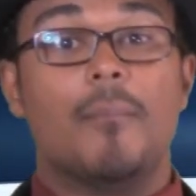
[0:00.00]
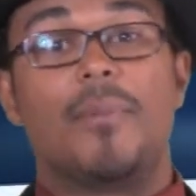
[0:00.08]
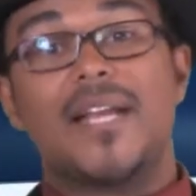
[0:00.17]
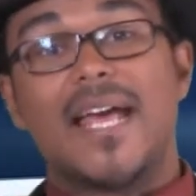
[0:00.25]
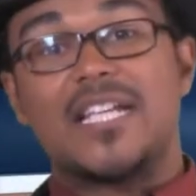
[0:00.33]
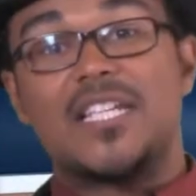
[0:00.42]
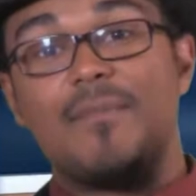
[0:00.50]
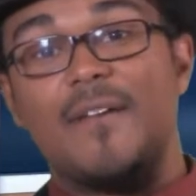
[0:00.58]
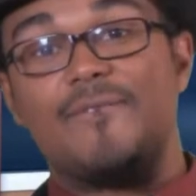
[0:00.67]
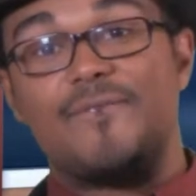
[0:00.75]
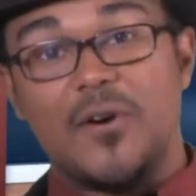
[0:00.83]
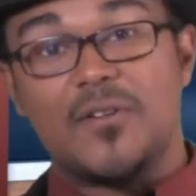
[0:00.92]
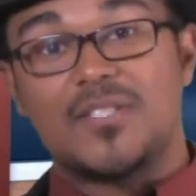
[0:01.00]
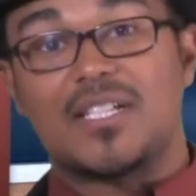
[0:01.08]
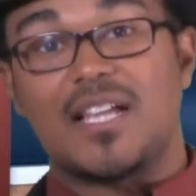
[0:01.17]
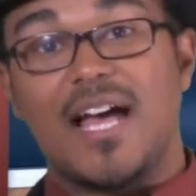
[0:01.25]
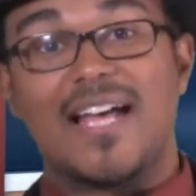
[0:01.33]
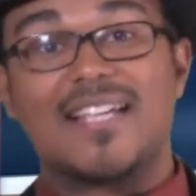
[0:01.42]
But X-Men First
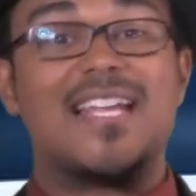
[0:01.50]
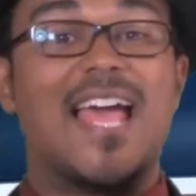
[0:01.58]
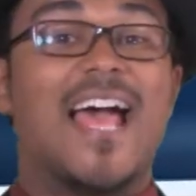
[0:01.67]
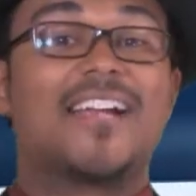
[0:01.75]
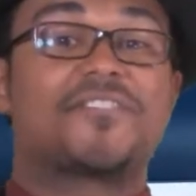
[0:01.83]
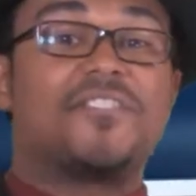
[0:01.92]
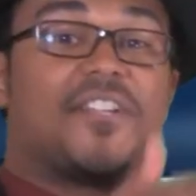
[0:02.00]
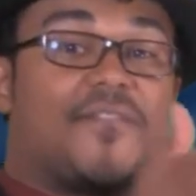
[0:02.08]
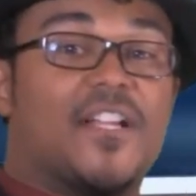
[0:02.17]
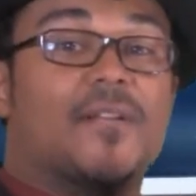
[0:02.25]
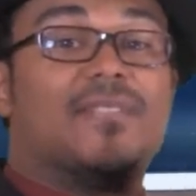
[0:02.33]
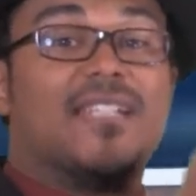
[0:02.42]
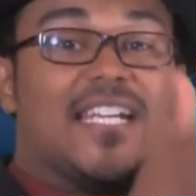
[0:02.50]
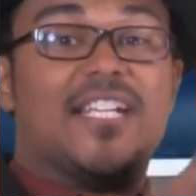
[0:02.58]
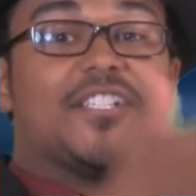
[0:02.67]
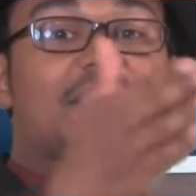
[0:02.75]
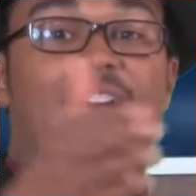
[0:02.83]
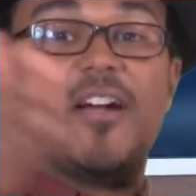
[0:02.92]
Class, they actually developed
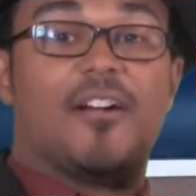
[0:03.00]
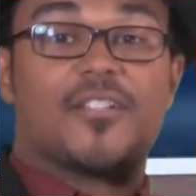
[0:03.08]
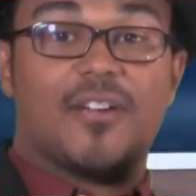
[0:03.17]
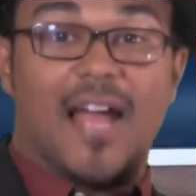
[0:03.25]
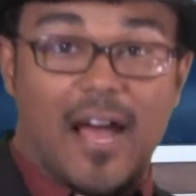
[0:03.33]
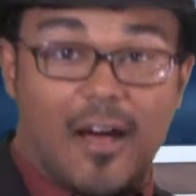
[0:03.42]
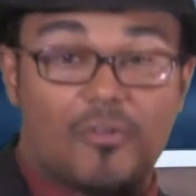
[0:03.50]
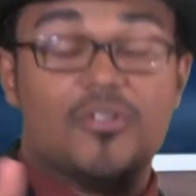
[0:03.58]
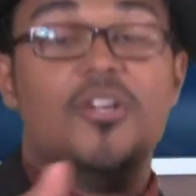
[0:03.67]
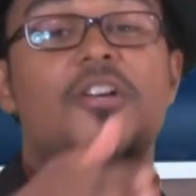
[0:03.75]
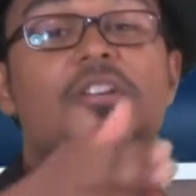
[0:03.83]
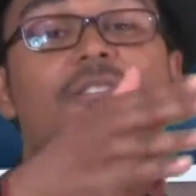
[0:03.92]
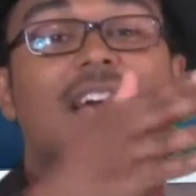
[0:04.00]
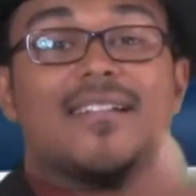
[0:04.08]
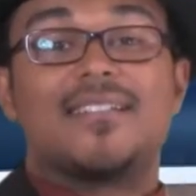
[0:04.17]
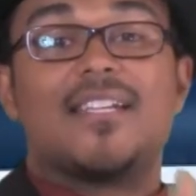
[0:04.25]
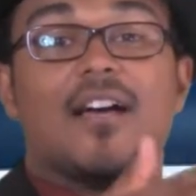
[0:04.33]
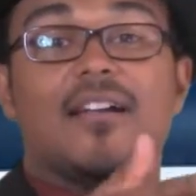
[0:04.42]
each character out. You
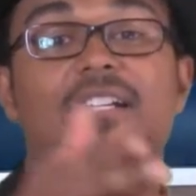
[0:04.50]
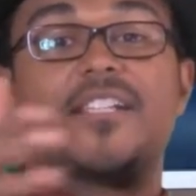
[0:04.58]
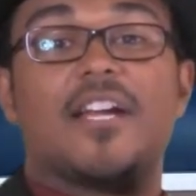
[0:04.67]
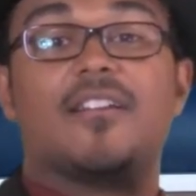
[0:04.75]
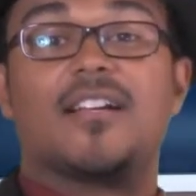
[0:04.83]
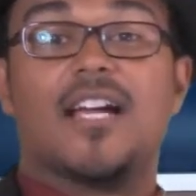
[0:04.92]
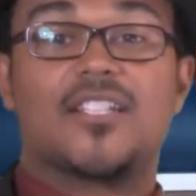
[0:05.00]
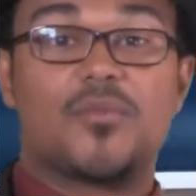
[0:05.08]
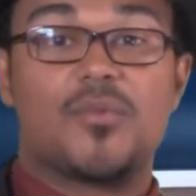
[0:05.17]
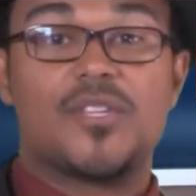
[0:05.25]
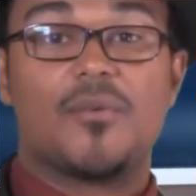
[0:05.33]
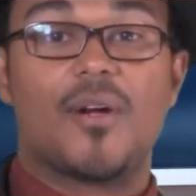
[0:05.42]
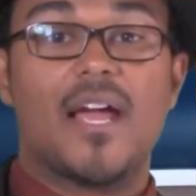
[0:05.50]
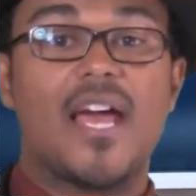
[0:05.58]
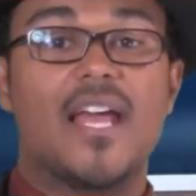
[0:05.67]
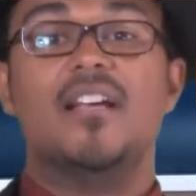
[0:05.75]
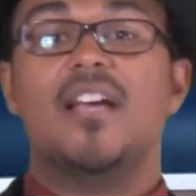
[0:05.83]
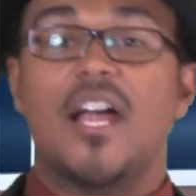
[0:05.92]
got to see how each character got to where they were
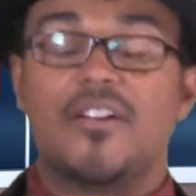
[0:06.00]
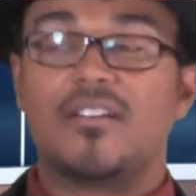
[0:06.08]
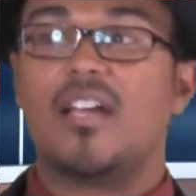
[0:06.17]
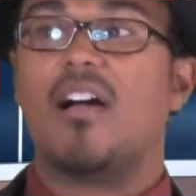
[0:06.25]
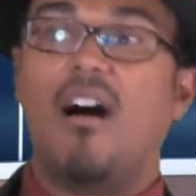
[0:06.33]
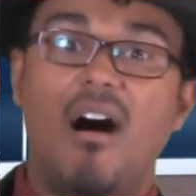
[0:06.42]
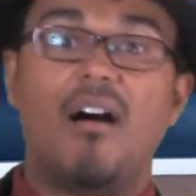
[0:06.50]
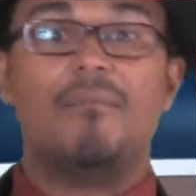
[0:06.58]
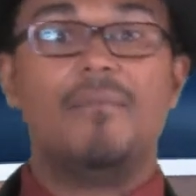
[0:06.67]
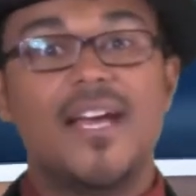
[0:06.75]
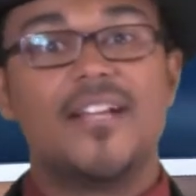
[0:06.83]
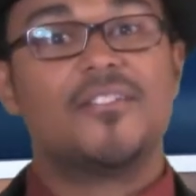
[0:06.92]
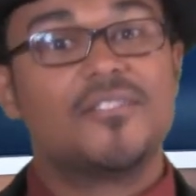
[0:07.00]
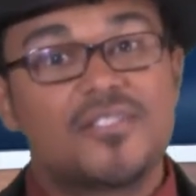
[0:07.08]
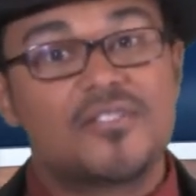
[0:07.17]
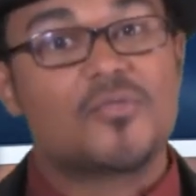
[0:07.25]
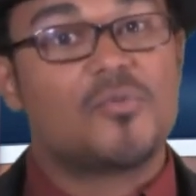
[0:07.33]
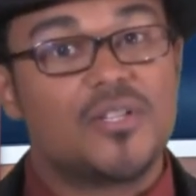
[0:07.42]
at. And you're like, oh, man, you know, this
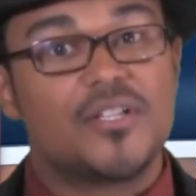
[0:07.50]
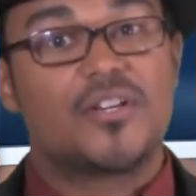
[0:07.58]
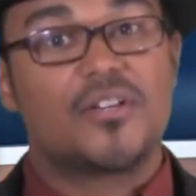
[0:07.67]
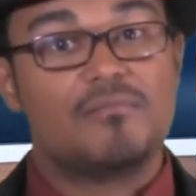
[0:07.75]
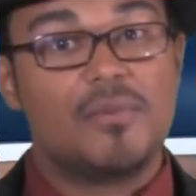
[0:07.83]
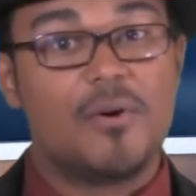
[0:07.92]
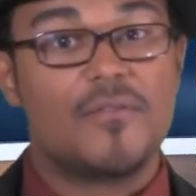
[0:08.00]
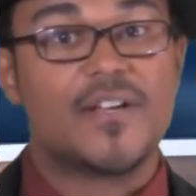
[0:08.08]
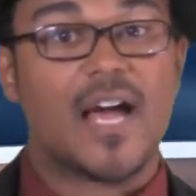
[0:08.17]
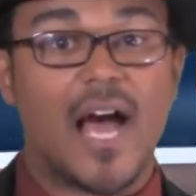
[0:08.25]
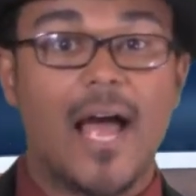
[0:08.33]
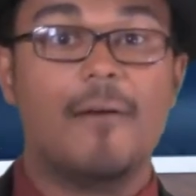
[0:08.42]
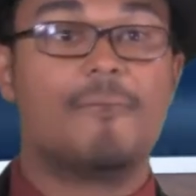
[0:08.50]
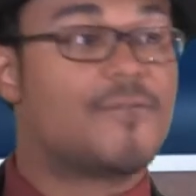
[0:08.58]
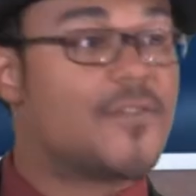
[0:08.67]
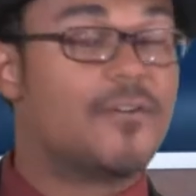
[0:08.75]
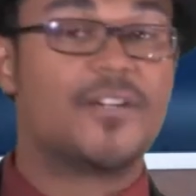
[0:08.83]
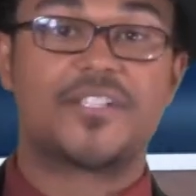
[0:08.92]
is a really good movie. I'm
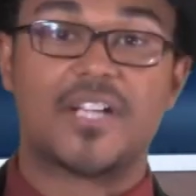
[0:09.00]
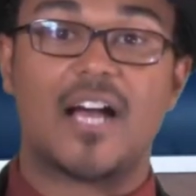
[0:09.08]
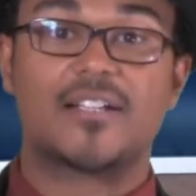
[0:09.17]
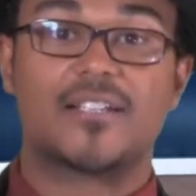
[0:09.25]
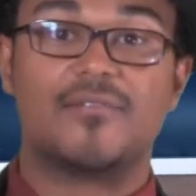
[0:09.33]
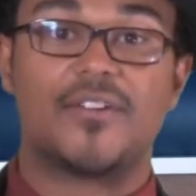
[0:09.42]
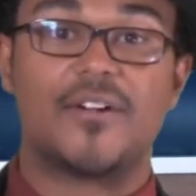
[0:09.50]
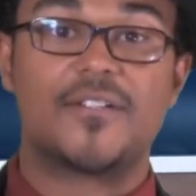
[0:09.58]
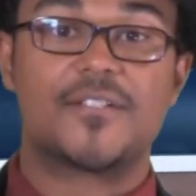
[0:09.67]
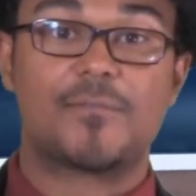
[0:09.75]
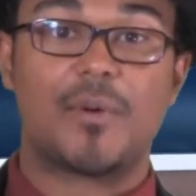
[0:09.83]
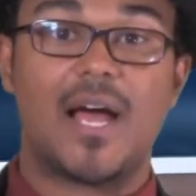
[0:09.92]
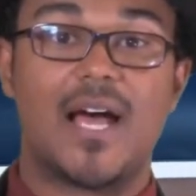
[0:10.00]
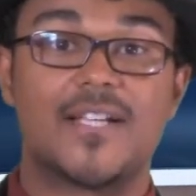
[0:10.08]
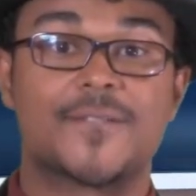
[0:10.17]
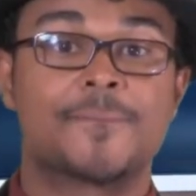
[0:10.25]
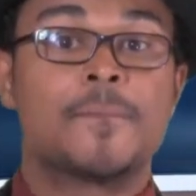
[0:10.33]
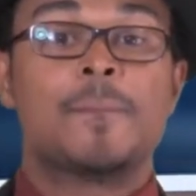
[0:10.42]
very shocked and very
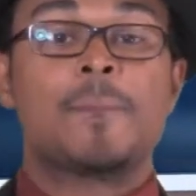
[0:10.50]
surprised.